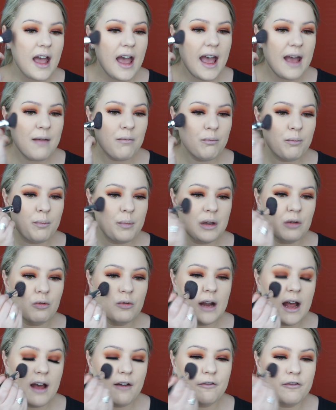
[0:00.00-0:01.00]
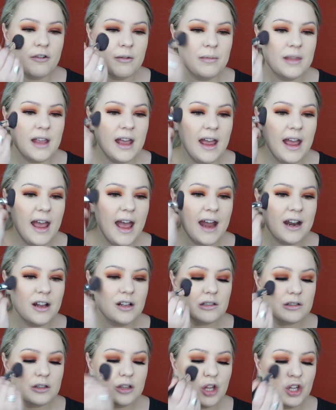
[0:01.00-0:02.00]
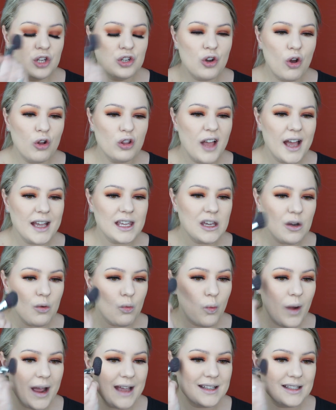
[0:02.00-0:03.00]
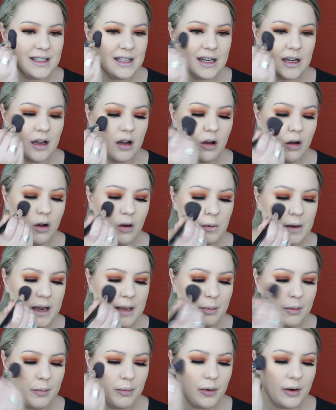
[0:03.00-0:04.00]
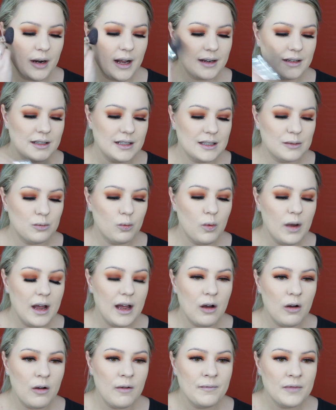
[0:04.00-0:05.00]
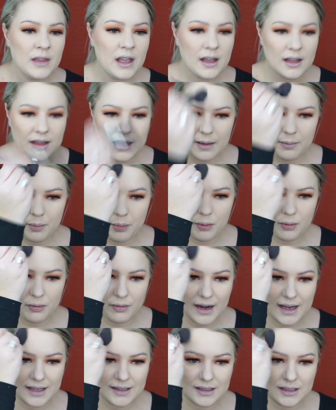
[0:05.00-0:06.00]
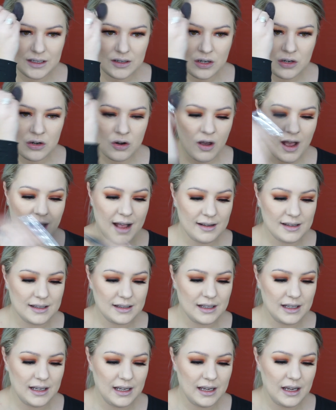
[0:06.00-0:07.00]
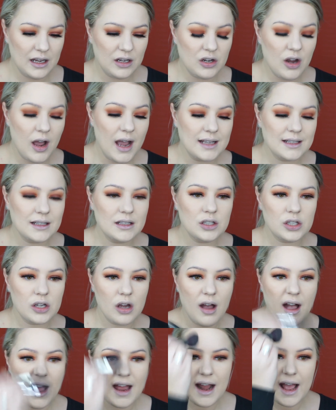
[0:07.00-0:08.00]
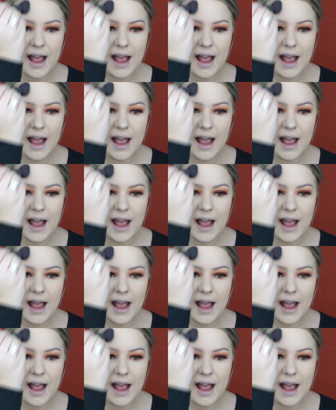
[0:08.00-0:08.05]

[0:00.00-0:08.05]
and build up from there. And it's not like you're wasting a whole heap of product as well. They're pressed nicely, nice and tight